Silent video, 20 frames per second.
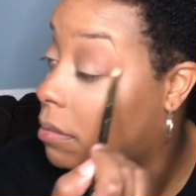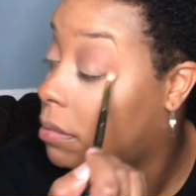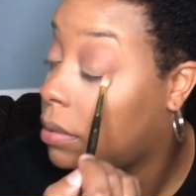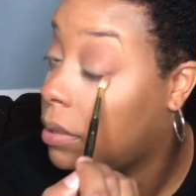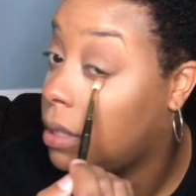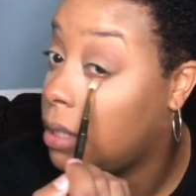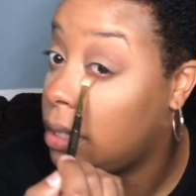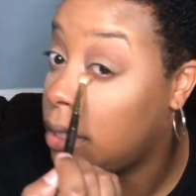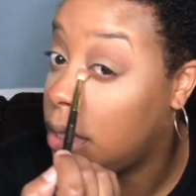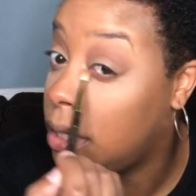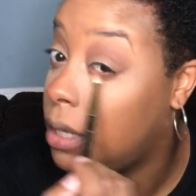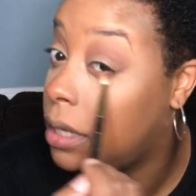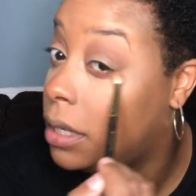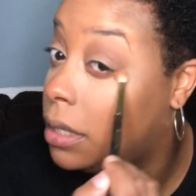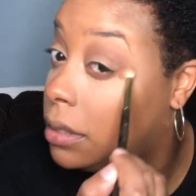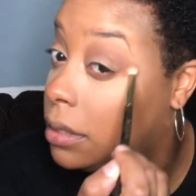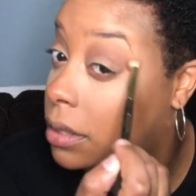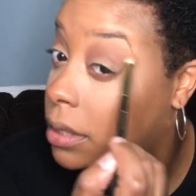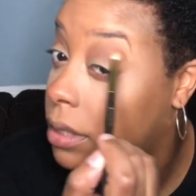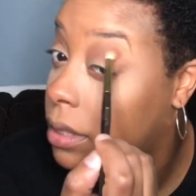blended
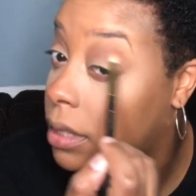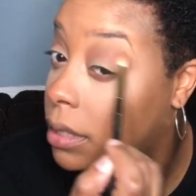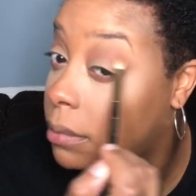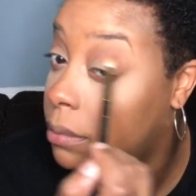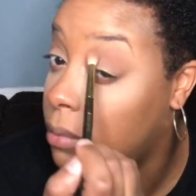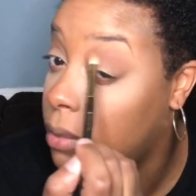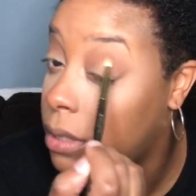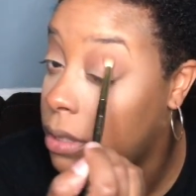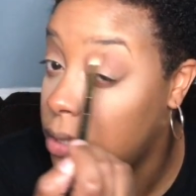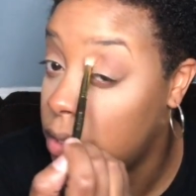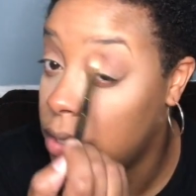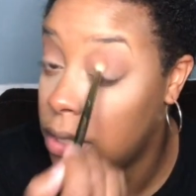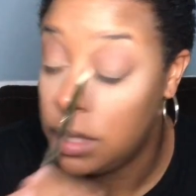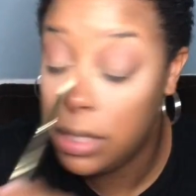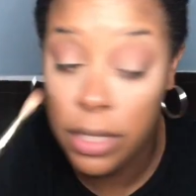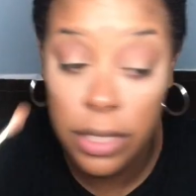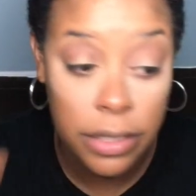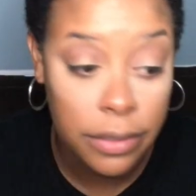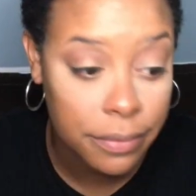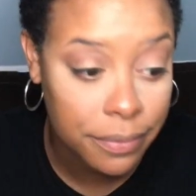in
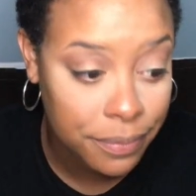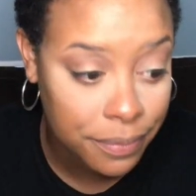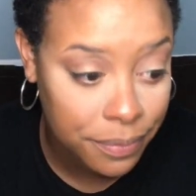seamlessly.